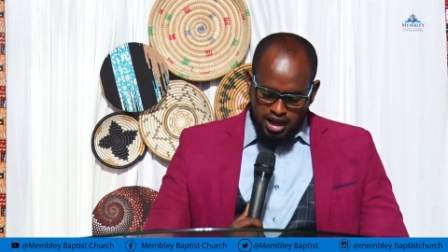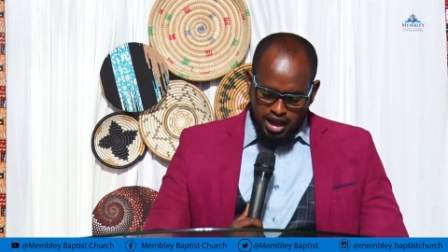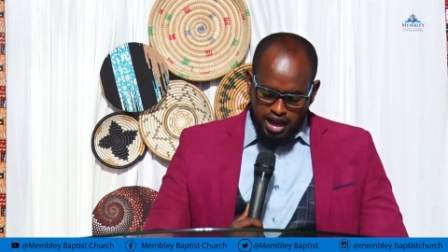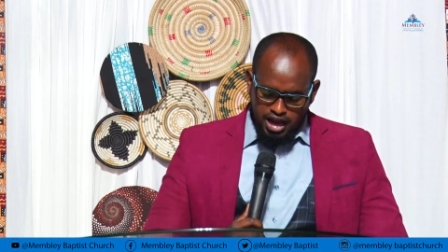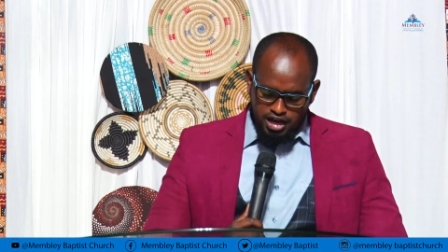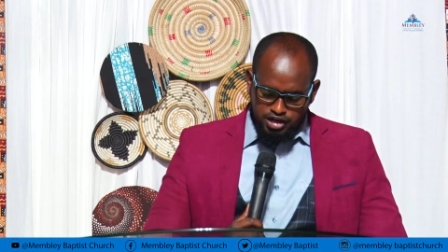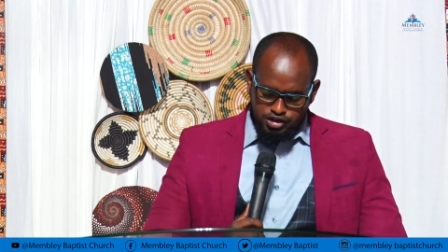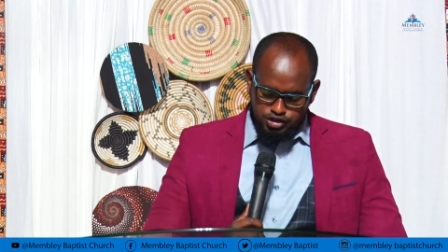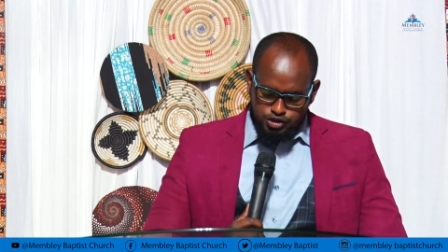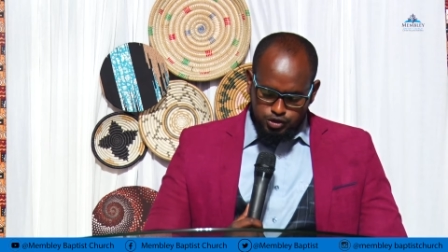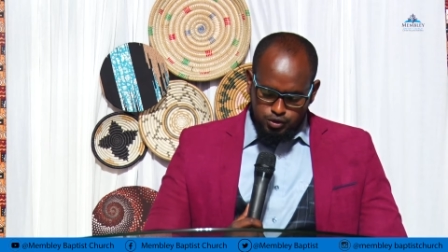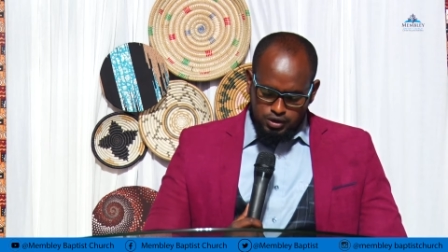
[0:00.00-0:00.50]

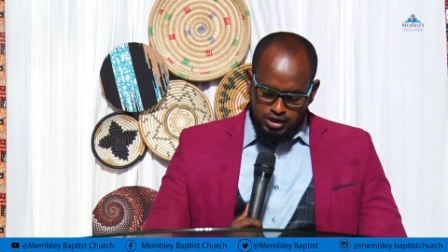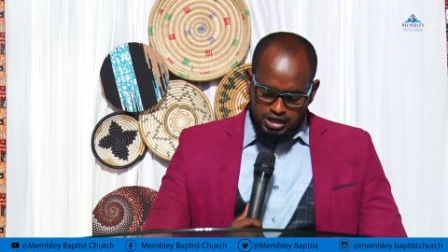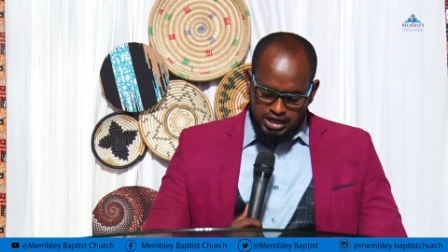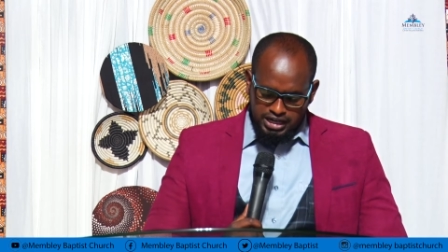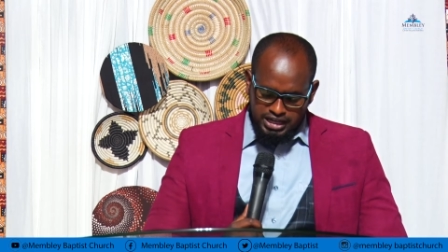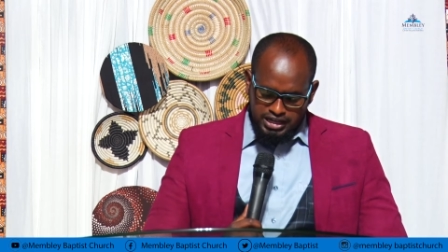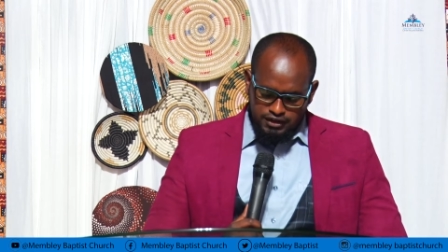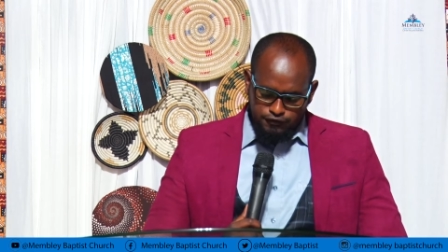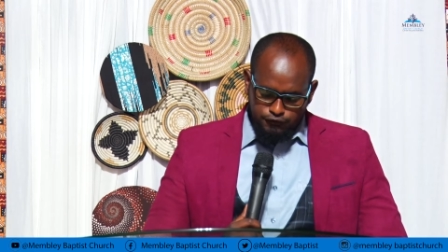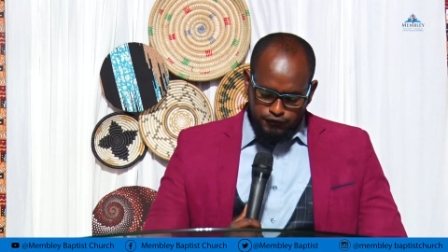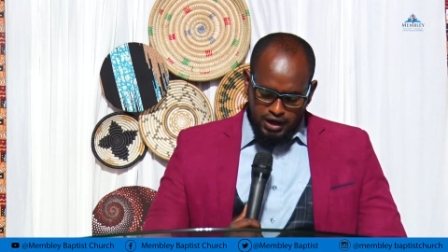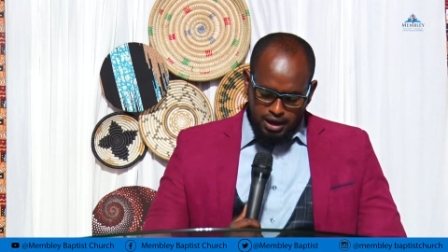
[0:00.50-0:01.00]
and you
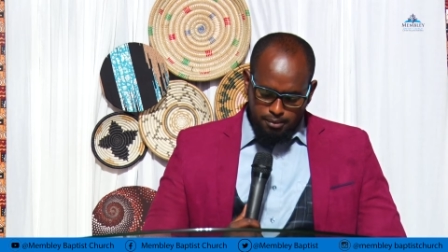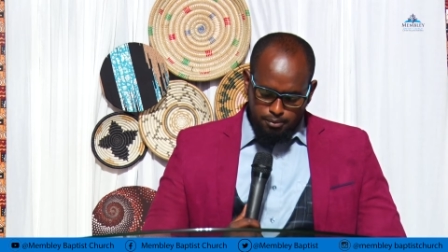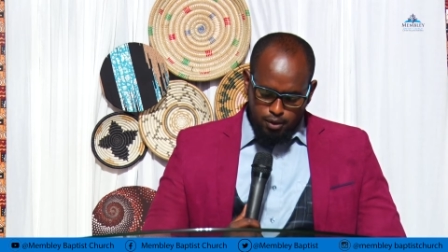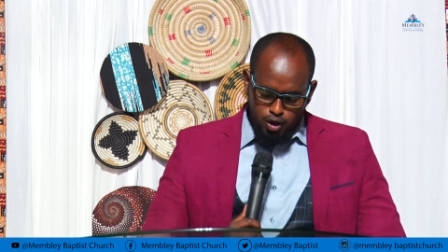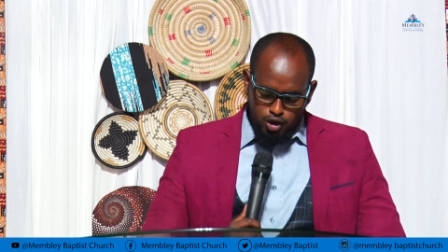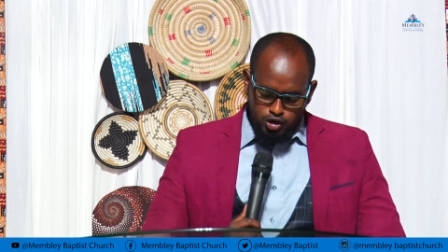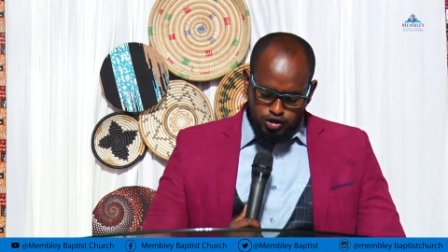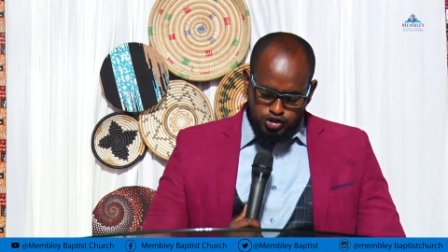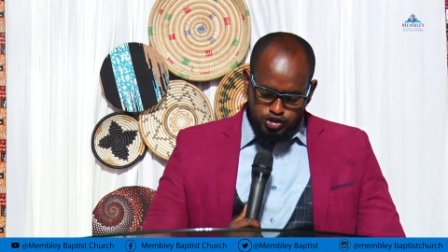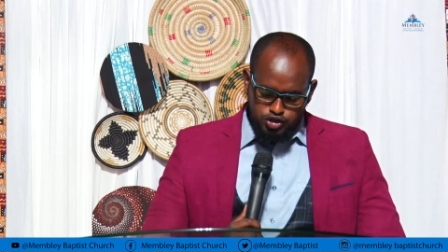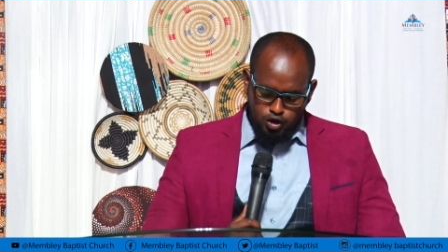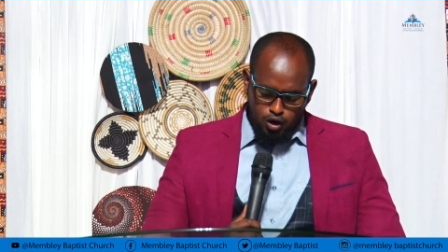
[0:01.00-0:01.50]
live
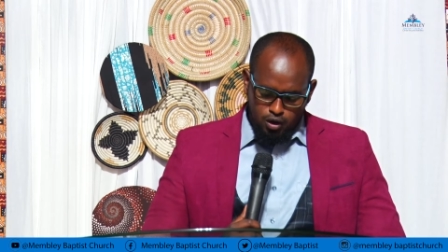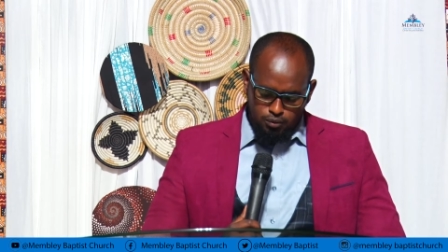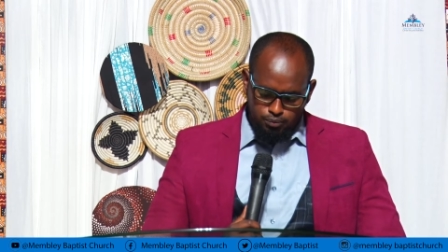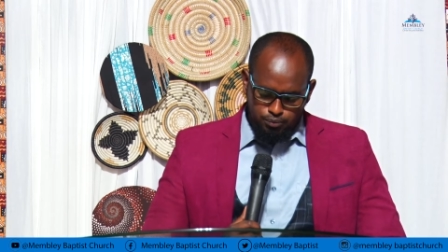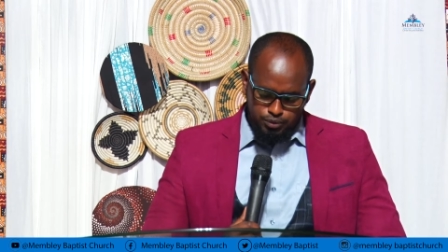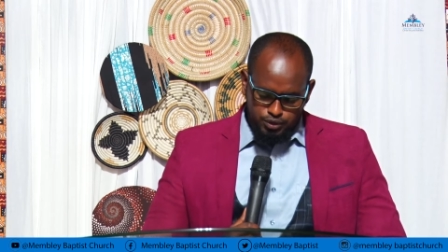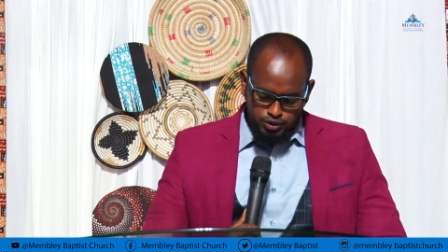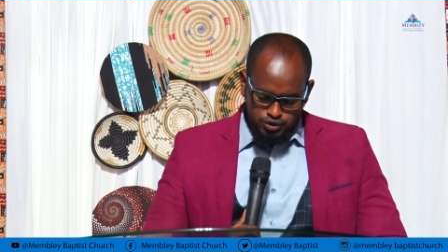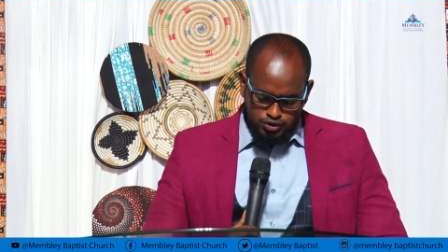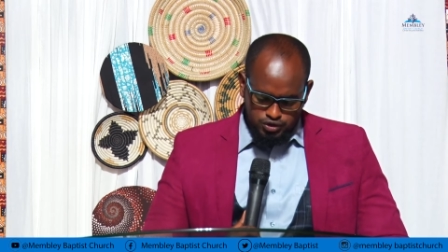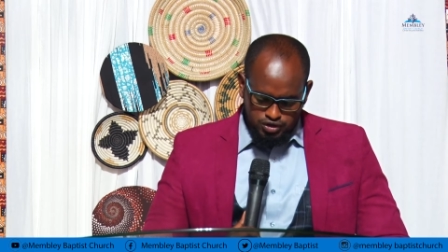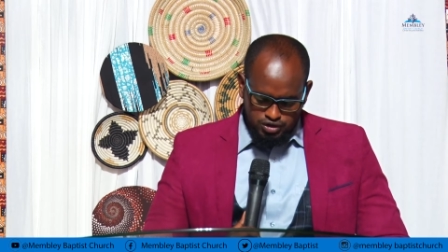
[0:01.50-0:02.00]
among
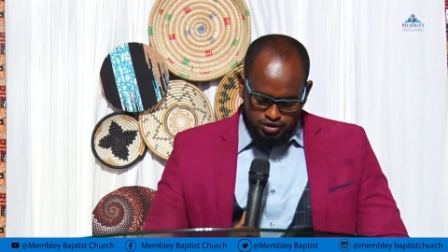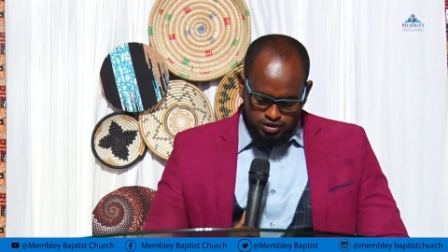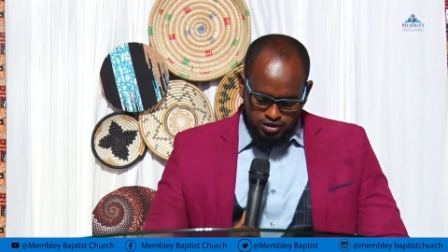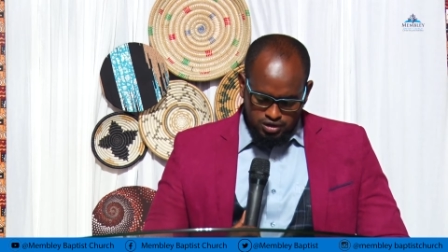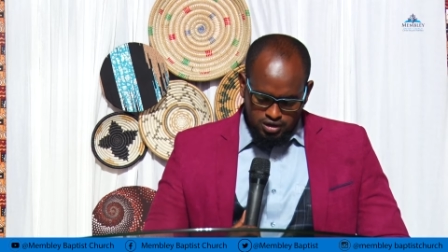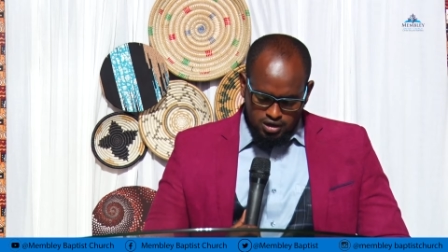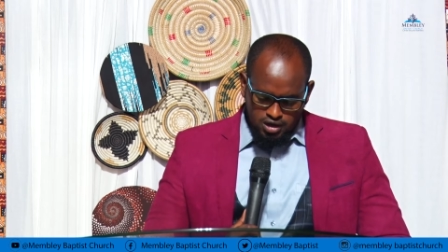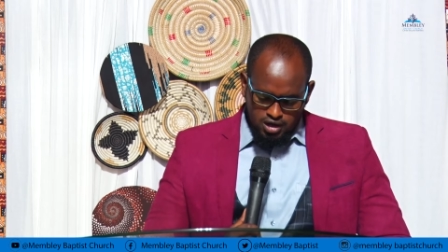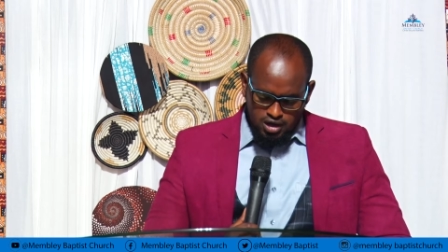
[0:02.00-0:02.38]
scorpions.